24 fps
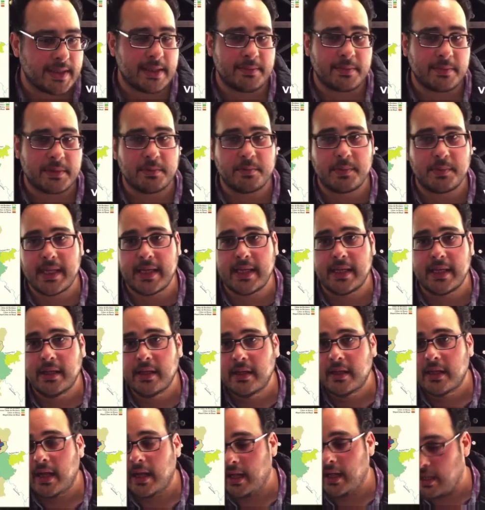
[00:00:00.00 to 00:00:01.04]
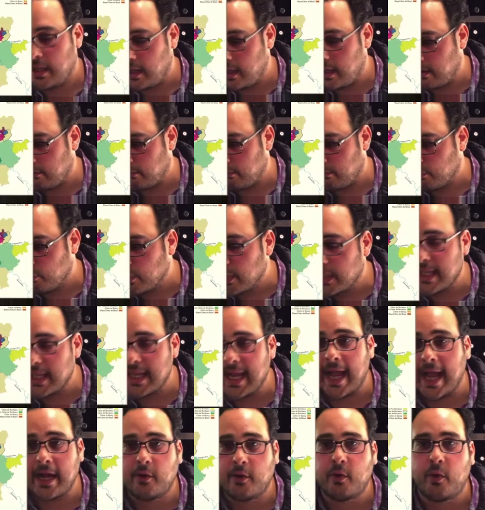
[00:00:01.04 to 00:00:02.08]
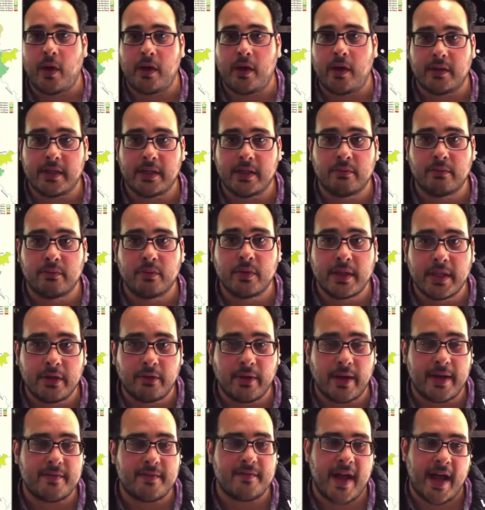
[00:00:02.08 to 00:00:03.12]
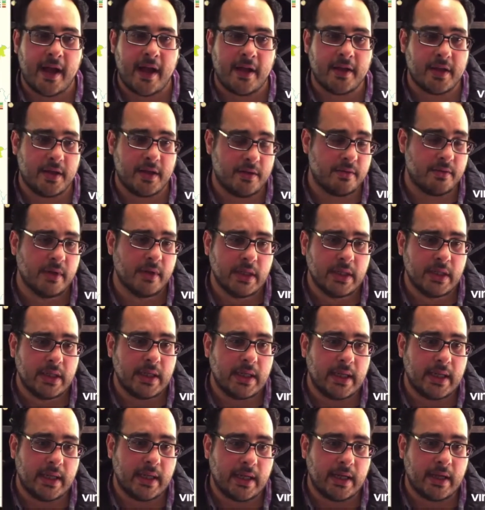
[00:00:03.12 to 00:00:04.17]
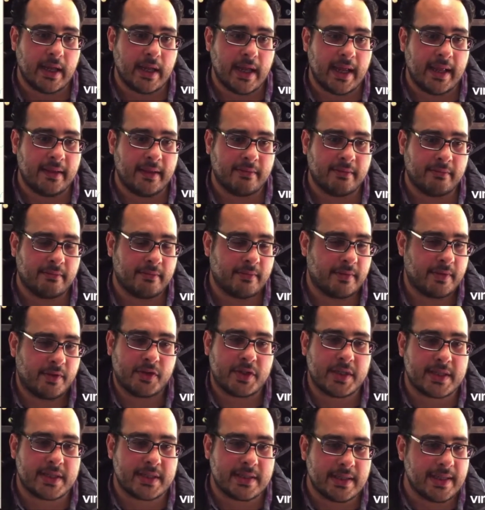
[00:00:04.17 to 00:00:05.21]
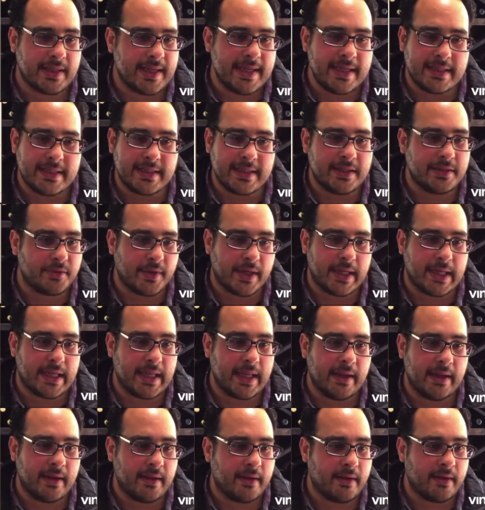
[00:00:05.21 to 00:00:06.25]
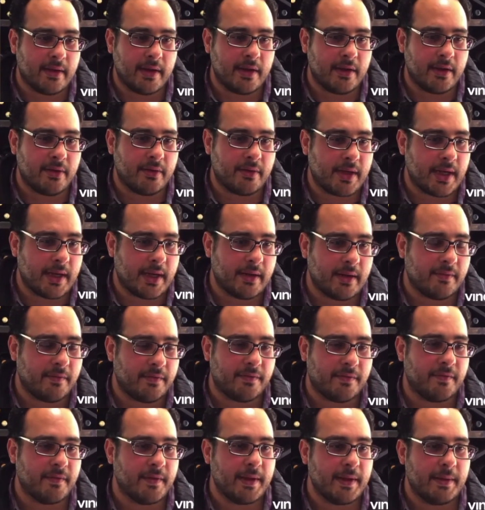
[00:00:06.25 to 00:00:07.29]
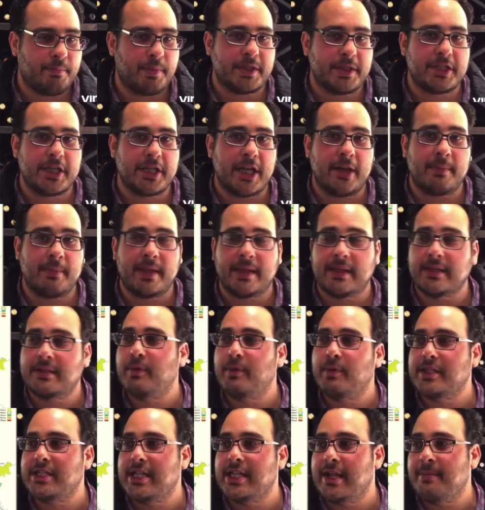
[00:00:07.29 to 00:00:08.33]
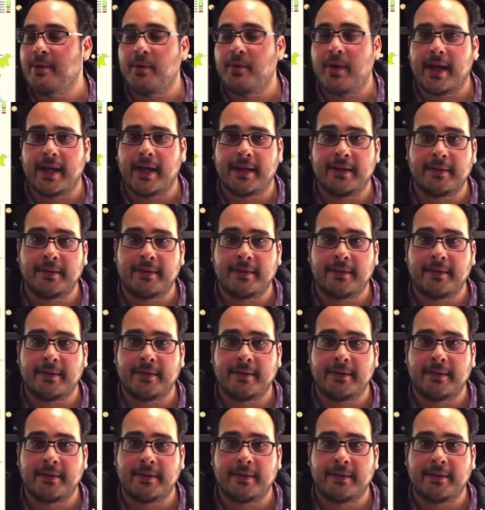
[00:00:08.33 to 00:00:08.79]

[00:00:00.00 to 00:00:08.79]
to be uh, really high quality, really great value, uh, and they're just easy drinking, you know, kind of pajama pajama wine.